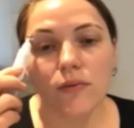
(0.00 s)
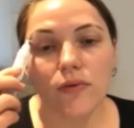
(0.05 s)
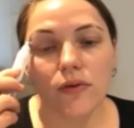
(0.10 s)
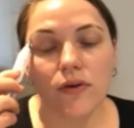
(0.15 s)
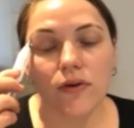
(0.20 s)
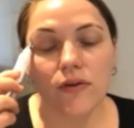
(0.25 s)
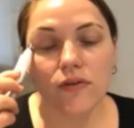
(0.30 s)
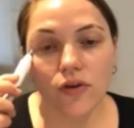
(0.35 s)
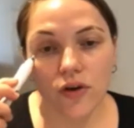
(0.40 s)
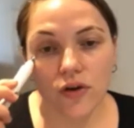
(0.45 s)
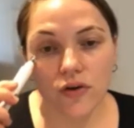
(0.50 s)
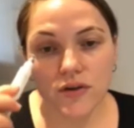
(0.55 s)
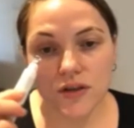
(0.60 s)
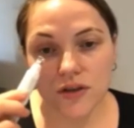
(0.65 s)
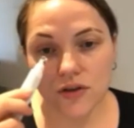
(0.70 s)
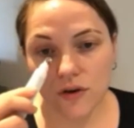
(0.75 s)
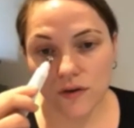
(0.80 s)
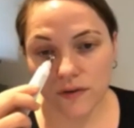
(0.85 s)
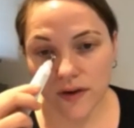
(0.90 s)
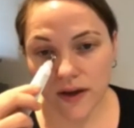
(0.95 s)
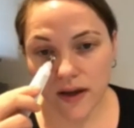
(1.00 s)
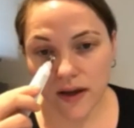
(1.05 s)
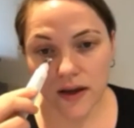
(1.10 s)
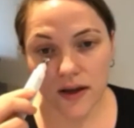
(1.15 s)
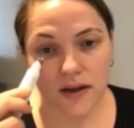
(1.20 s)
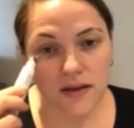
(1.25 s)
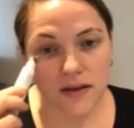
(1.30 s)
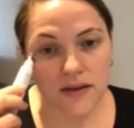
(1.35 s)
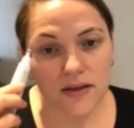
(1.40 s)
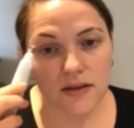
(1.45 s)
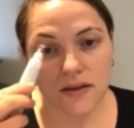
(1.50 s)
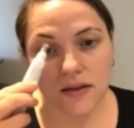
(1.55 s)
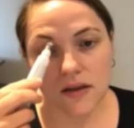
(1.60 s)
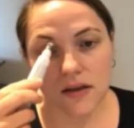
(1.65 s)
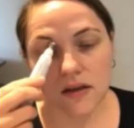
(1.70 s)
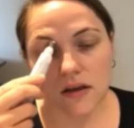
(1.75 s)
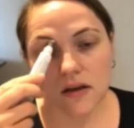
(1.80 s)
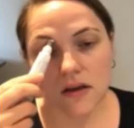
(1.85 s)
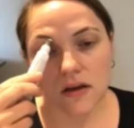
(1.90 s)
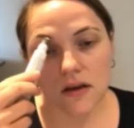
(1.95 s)
So if you're using your fingers,
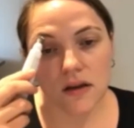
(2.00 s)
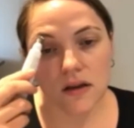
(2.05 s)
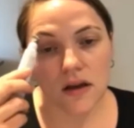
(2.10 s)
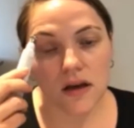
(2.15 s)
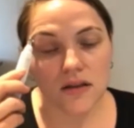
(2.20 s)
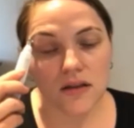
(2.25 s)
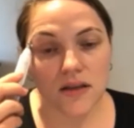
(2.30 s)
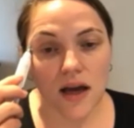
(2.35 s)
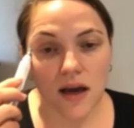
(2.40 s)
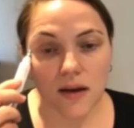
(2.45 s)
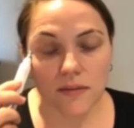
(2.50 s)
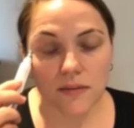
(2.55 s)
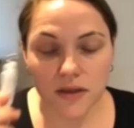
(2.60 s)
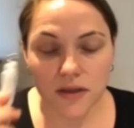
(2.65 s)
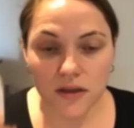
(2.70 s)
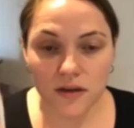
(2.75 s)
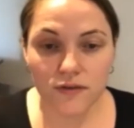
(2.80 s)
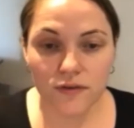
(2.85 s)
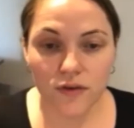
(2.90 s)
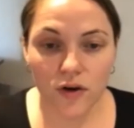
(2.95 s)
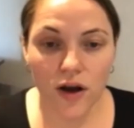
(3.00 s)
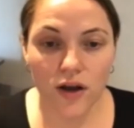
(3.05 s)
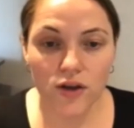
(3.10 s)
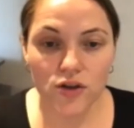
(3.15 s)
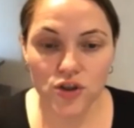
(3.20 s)
that's absolutely fine.